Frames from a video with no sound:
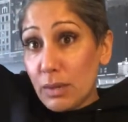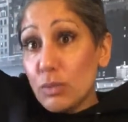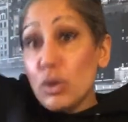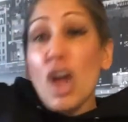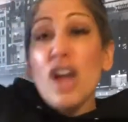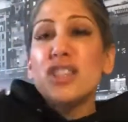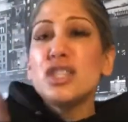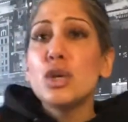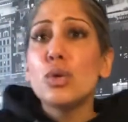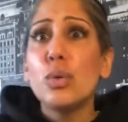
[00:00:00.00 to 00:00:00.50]

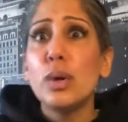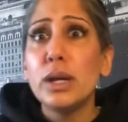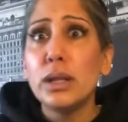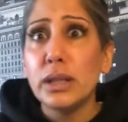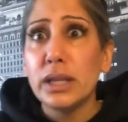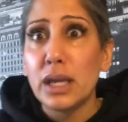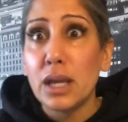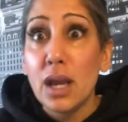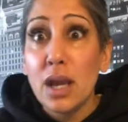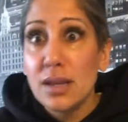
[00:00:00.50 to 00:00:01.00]
not so
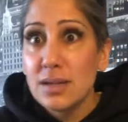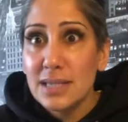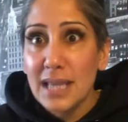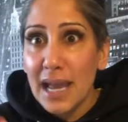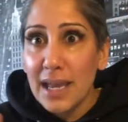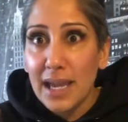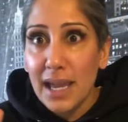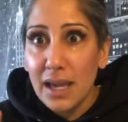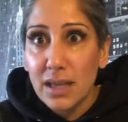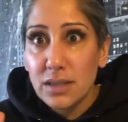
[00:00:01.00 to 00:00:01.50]
quickly,
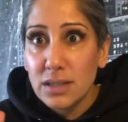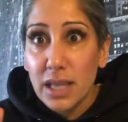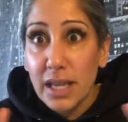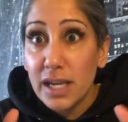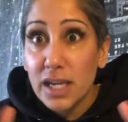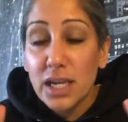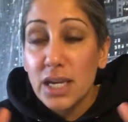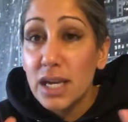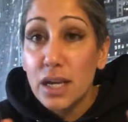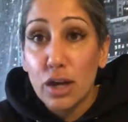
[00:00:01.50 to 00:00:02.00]
decades, like
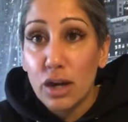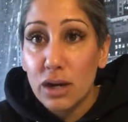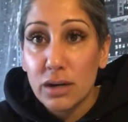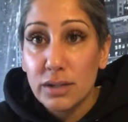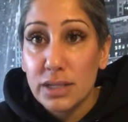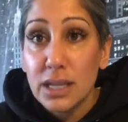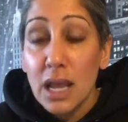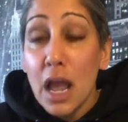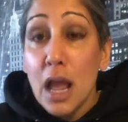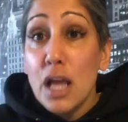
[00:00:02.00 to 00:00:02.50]

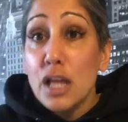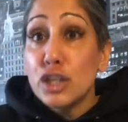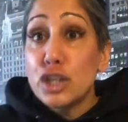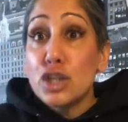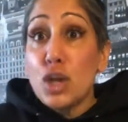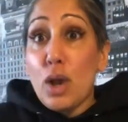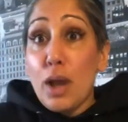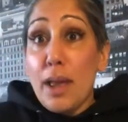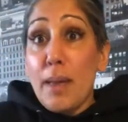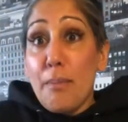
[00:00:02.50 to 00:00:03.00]
years.
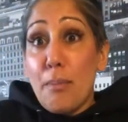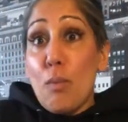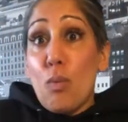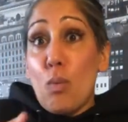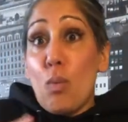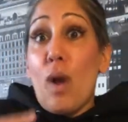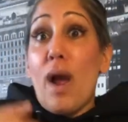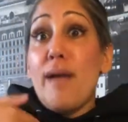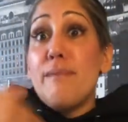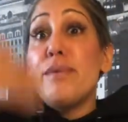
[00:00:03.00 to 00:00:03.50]
So
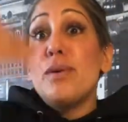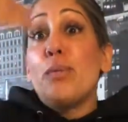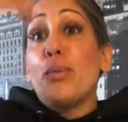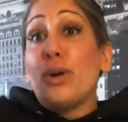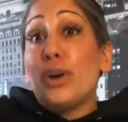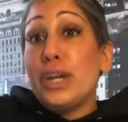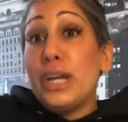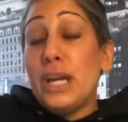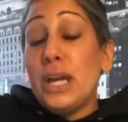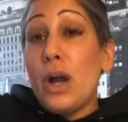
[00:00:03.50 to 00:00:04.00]
I've been
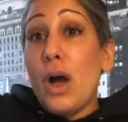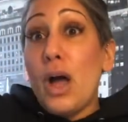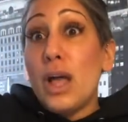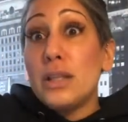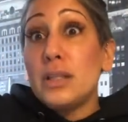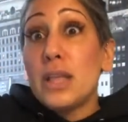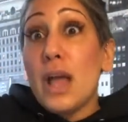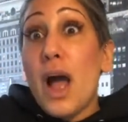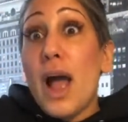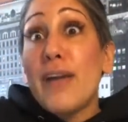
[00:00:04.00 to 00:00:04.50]
working
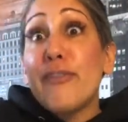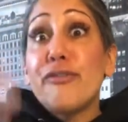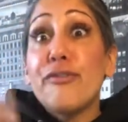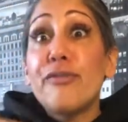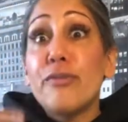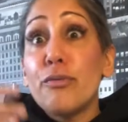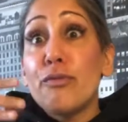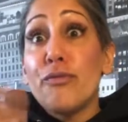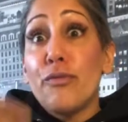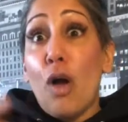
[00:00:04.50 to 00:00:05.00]
on I
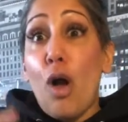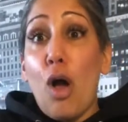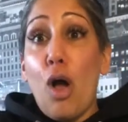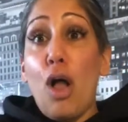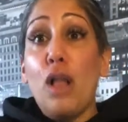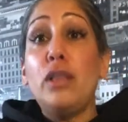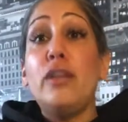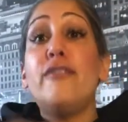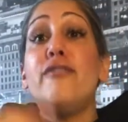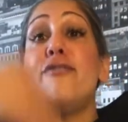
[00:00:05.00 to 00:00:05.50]

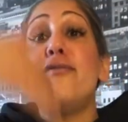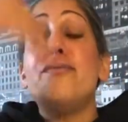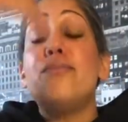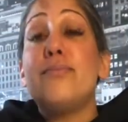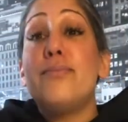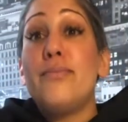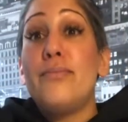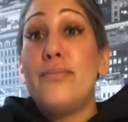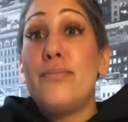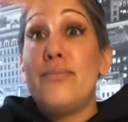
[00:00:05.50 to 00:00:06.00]
all of
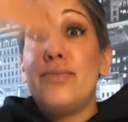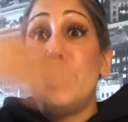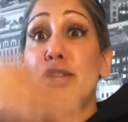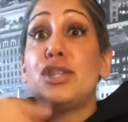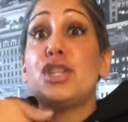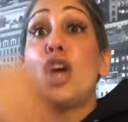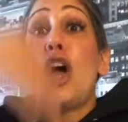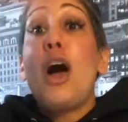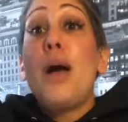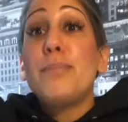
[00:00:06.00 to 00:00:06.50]
the
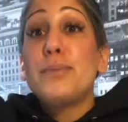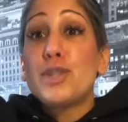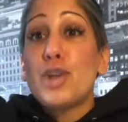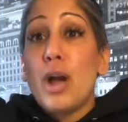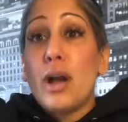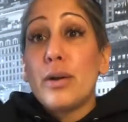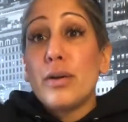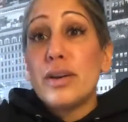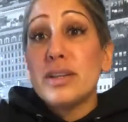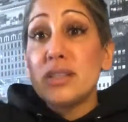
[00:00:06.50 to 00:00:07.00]
top
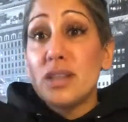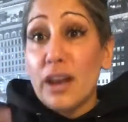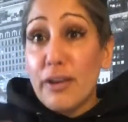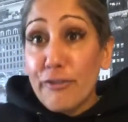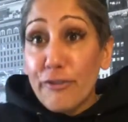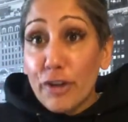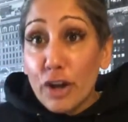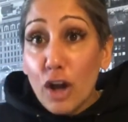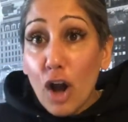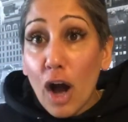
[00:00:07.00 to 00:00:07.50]
chakras and I
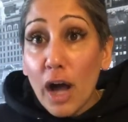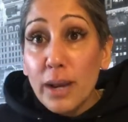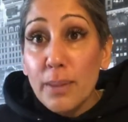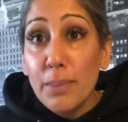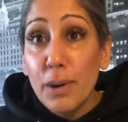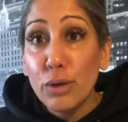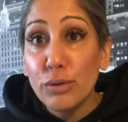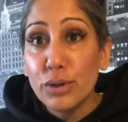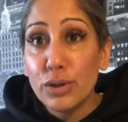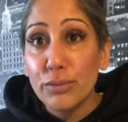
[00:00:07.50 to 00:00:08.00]
forgot
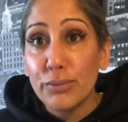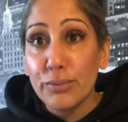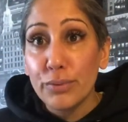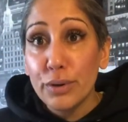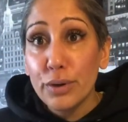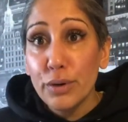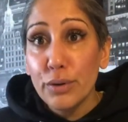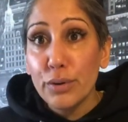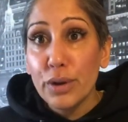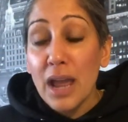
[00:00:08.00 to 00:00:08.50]
about the
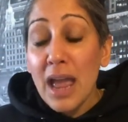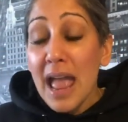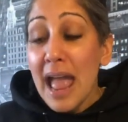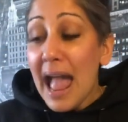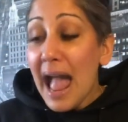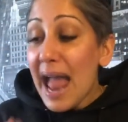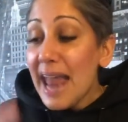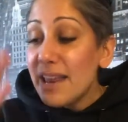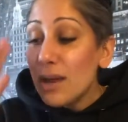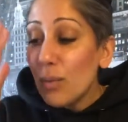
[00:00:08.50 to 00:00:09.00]
root.
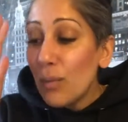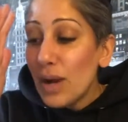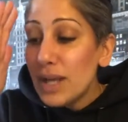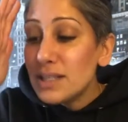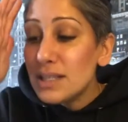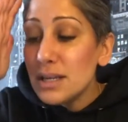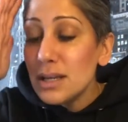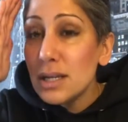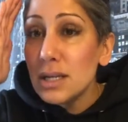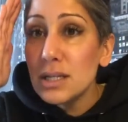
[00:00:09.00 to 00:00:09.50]
And it
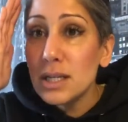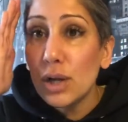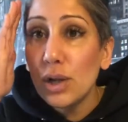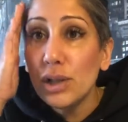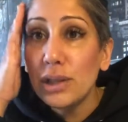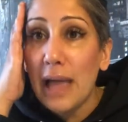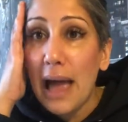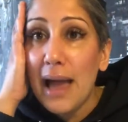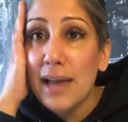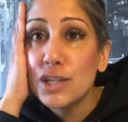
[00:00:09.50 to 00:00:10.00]
wasn't until
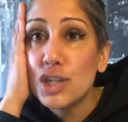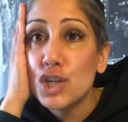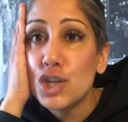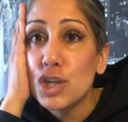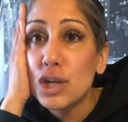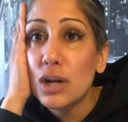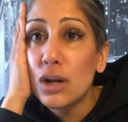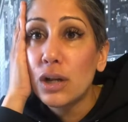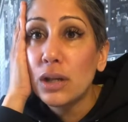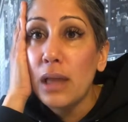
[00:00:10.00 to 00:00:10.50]
last
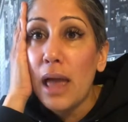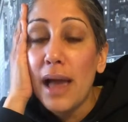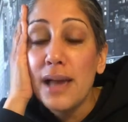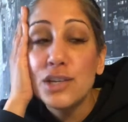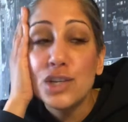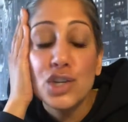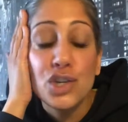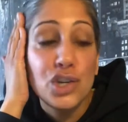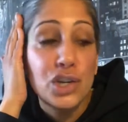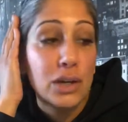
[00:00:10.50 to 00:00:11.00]
year,
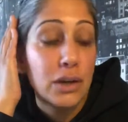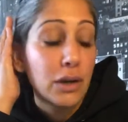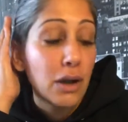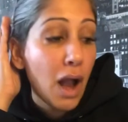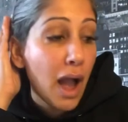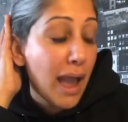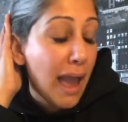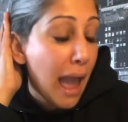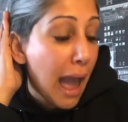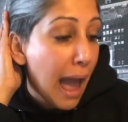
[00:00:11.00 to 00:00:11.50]
last year
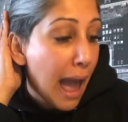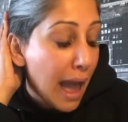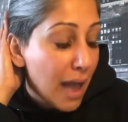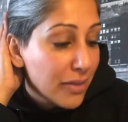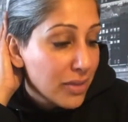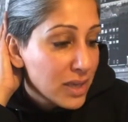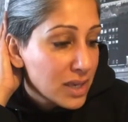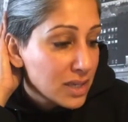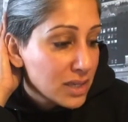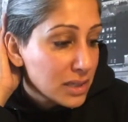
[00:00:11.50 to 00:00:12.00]
I
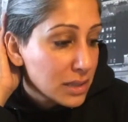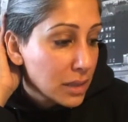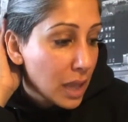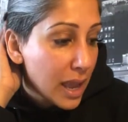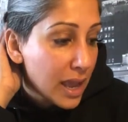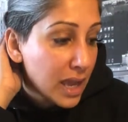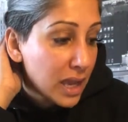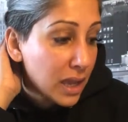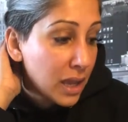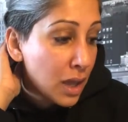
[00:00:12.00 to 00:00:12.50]
had this
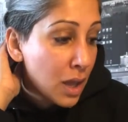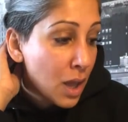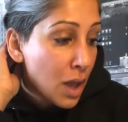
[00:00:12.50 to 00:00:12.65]
like